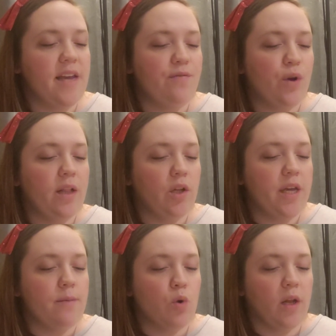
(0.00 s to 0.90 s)
Avery,
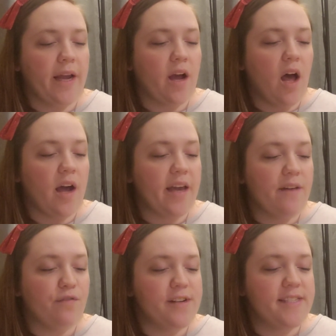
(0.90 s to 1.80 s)
looking more like a hawk
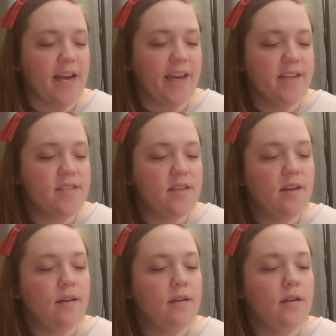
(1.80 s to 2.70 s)
every second.
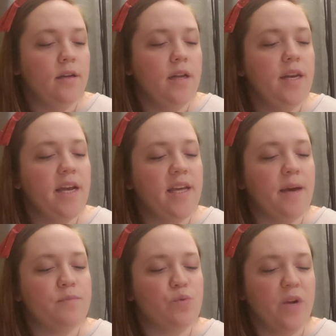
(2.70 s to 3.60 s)
Nick
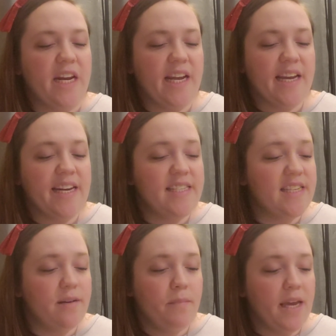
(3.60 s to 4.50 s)
kept reading, and he
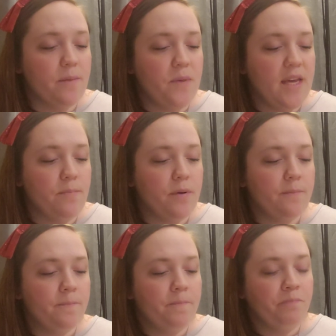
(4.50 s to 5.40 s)
didn't make a peep.
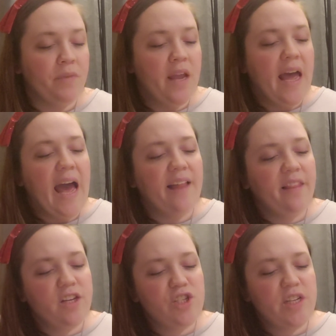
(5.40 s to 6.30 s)
At
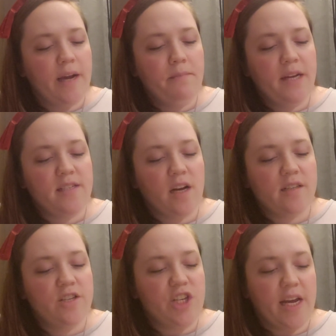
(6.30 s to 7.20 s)
lunchtime, Nick
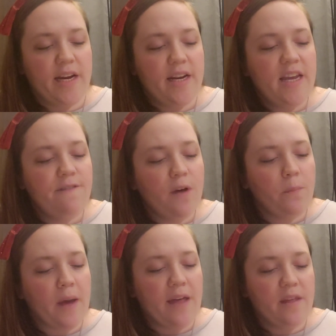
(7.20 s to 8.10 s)
talked to Janet. He
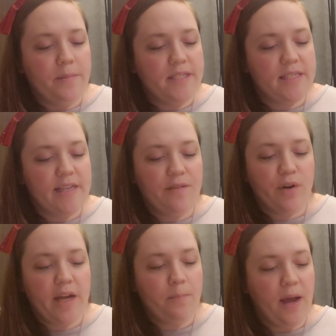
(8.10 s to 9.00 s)
felt bad that Mrs.
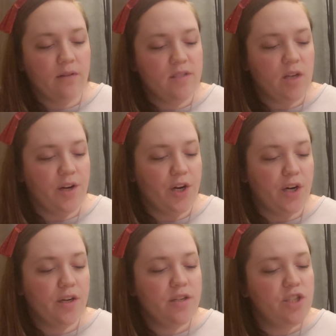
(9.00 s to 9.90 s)
Avery had pounced on
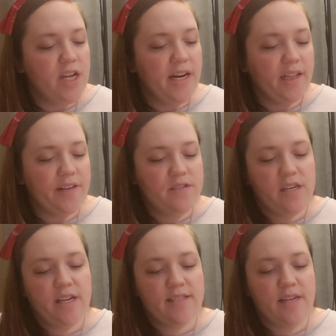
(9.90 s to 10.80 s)
her. Janet lived
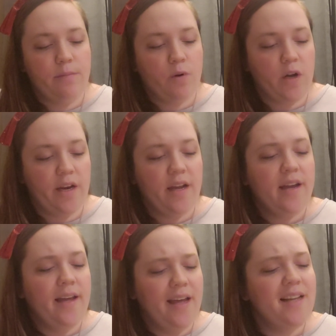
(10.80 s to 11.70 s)
in Nick's neighborhood,
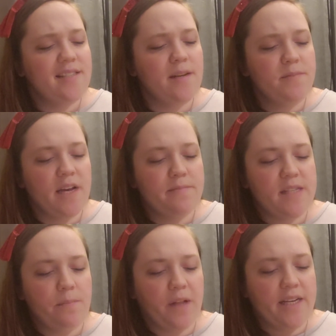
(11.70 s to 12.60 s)
and sometimes
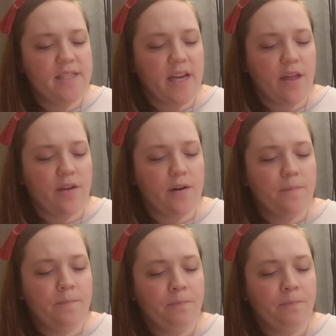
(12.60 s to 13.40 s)
they played together.